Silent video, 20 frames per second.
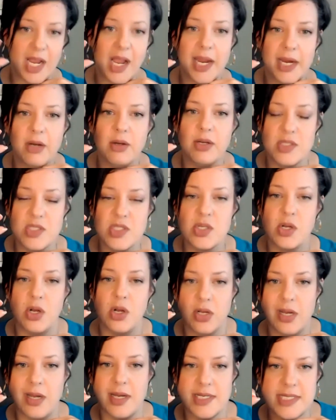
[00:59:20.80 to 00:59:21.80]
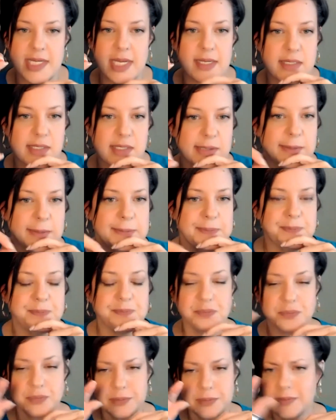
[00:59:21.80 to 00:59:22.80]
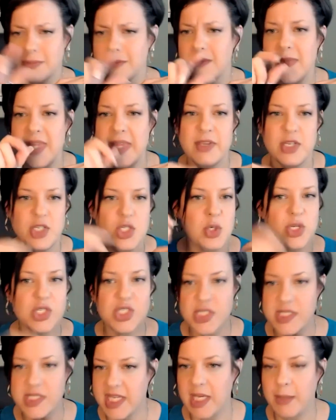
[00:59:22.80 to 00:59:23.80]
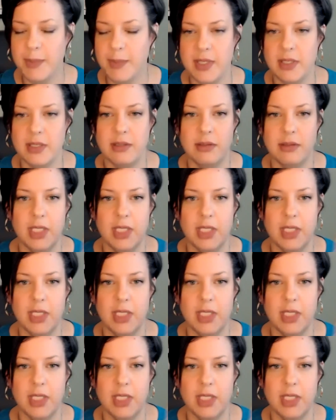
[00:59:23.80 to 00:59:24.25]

higher in salt content that you can just keep in,